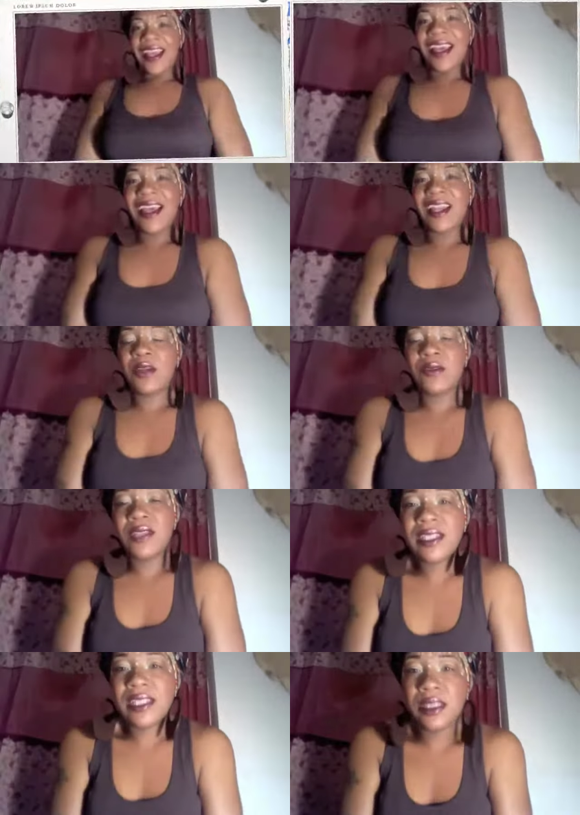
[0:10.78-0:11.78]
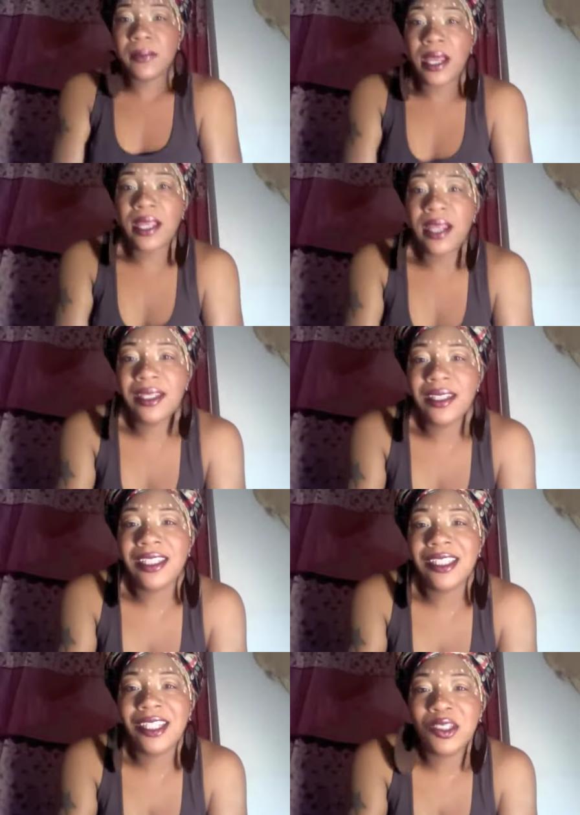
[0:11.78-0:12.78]
Hello, this is my
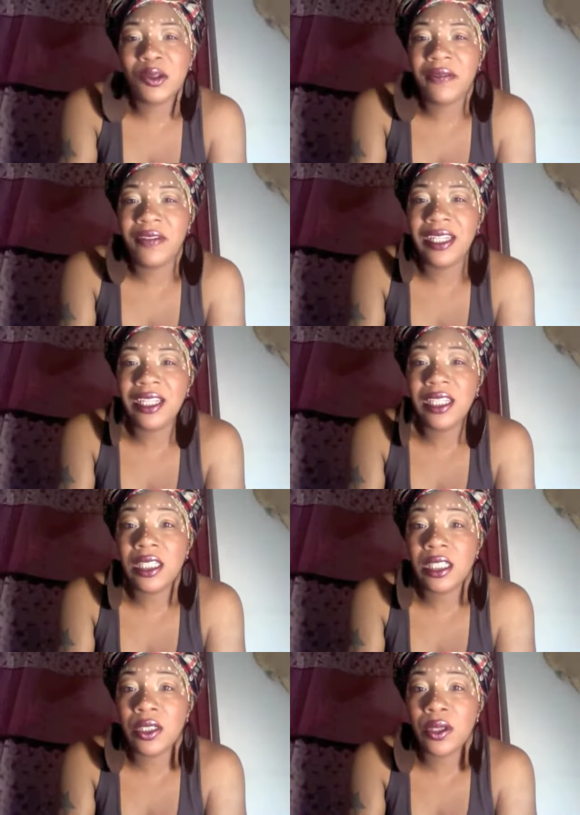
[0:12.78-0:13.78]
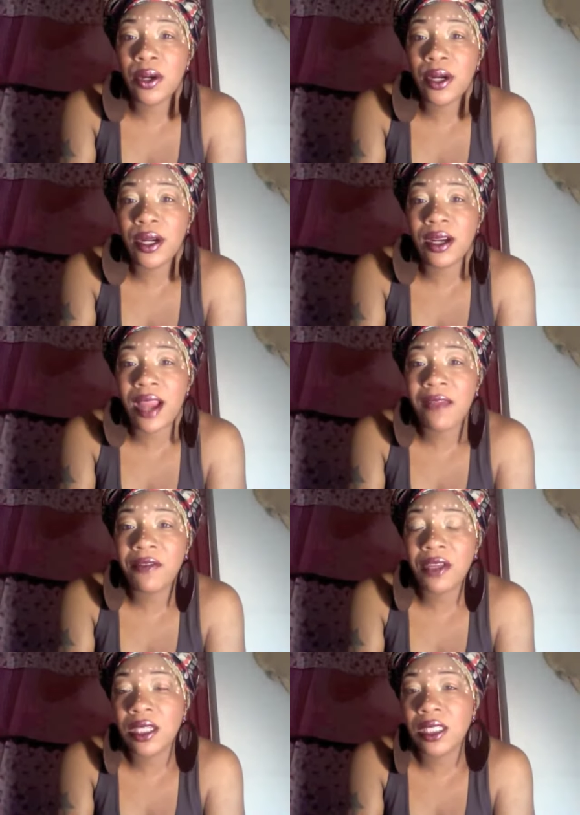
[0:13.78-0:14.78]
contest entry for LakiaStar
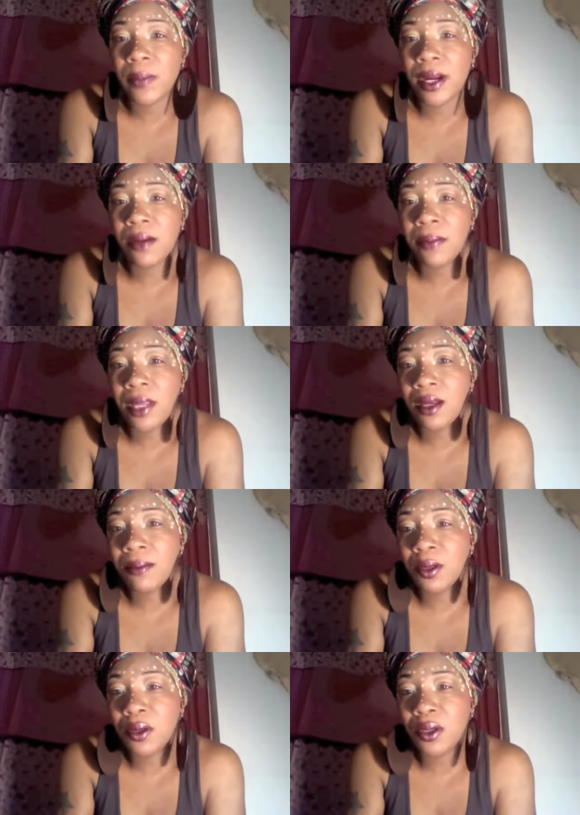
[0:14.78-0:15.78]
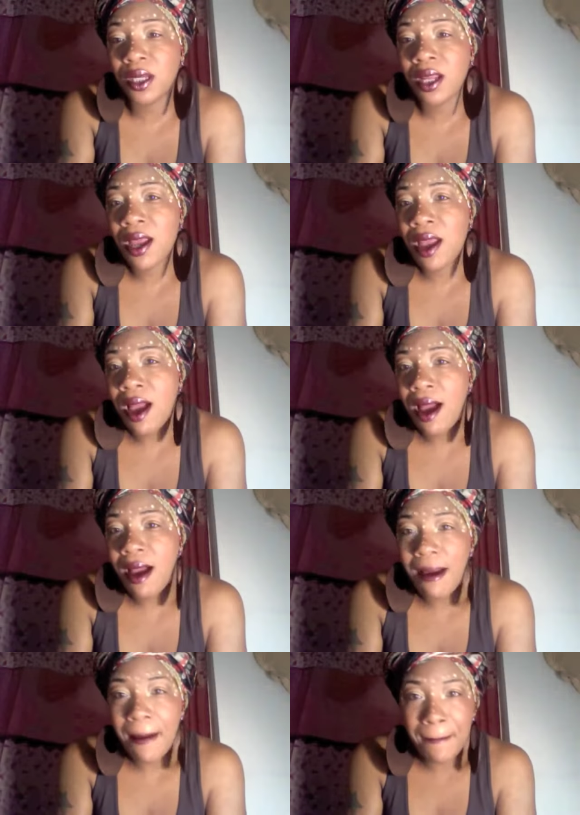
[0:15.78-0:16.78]
African Inspired Makeup Look.
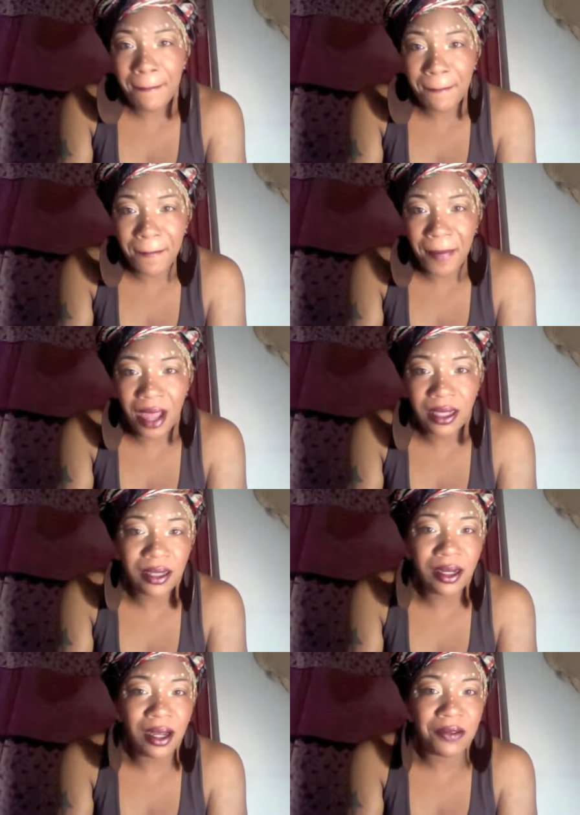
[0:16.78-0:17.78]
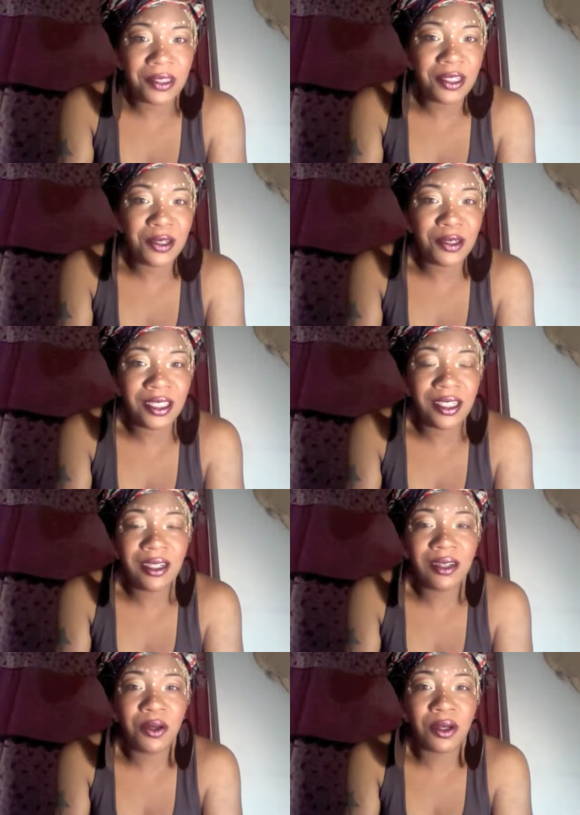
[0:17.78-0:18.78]
Um, I did a lot of
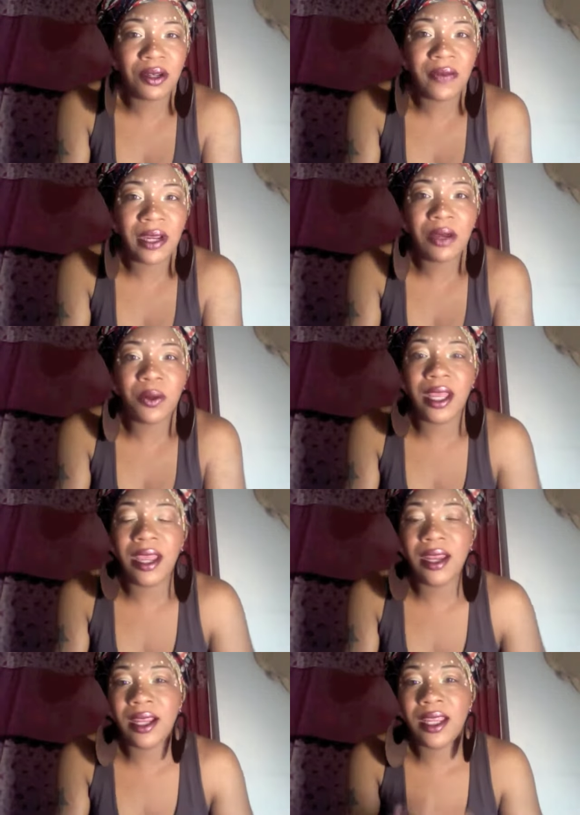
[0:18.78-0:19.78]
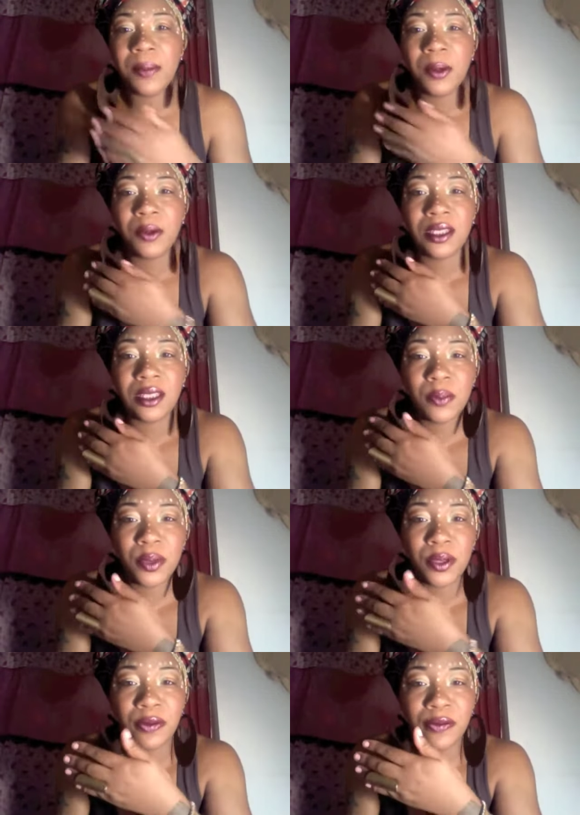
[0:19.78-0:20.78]
researching, looking around, and I came up with this
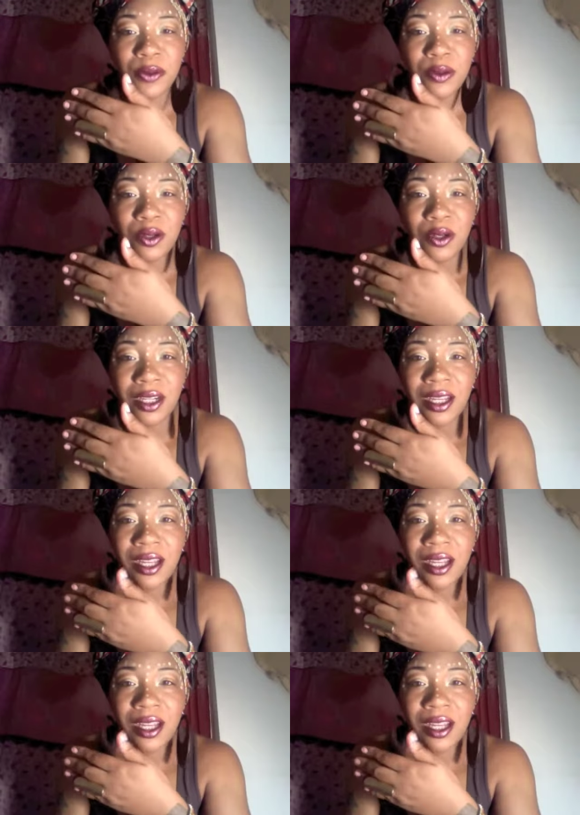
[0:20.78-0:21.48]
beautiful look.